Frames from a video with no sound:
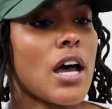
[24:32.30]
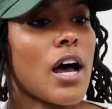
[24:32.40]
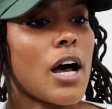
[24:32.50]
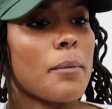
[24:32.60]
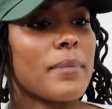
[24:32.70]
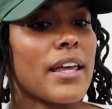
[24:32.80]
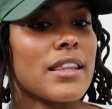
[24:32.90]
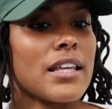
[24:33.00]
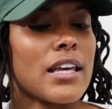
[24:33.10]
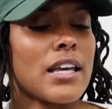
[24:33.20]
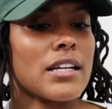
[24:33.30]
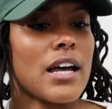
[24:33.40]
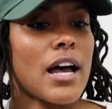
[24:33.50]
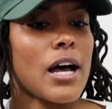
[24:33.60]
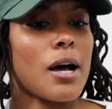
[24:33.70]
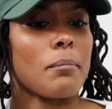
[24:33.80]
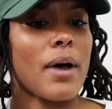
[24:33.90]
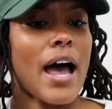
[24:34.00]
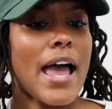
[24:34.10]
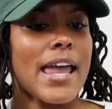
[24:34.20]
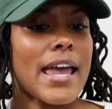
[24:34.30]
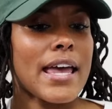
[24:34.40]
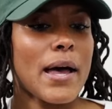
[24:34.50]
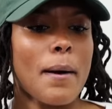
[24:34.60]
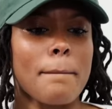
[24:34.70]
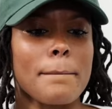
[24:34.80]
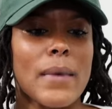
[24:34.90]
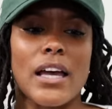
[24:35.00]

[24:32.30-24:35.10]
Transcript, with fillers: Okay. Um, and then um, I am...